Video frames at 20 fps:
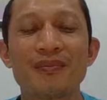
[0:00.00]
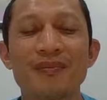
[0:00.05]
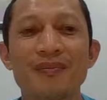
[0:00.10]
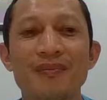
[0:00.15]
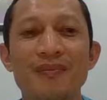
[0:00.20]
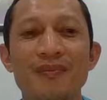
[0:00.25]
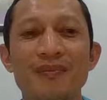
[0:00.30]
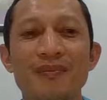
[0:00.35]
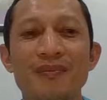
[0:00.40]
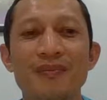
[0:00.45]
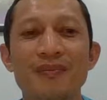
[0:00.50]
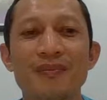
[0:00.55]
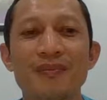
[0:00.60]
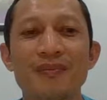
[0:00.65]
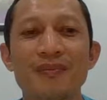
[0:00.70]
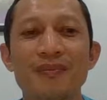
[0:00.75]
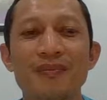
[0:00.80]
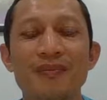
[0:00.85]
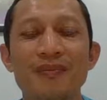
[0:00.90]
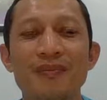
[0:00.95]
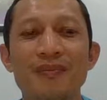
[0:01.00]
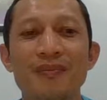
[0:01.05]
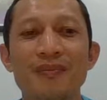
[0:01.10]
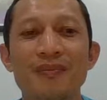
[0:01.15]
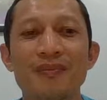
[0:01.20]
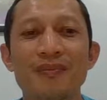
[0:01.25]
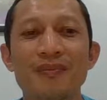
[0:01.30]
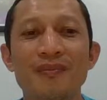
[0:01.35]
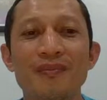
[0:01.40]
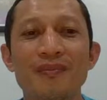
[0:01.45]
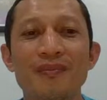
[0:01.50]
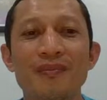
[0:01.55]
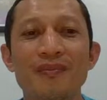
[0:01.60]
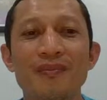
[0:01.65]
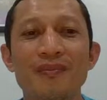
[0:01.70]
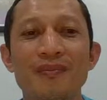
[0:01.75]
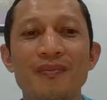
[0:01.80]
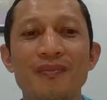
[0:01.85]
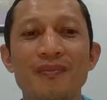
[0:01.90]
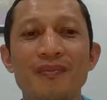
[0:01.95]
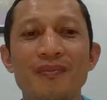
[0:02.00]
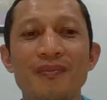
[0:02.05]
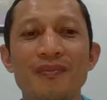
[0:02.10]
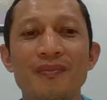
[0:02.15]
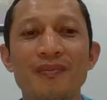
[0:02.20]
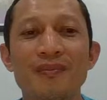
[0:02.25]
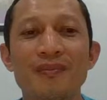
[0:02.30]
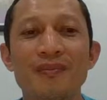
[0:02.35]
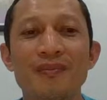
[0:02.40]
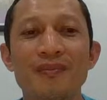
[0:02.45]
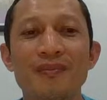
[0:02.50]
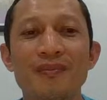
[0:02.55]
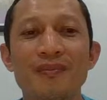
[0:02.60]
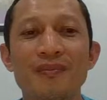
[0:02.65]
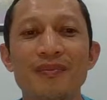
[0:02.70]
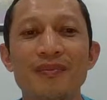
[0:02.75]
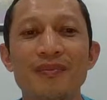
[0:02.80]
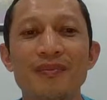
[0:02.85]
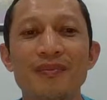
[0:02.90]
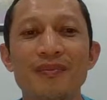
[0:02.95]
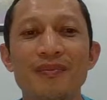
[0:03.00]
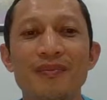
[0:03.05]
This person isn't speaking.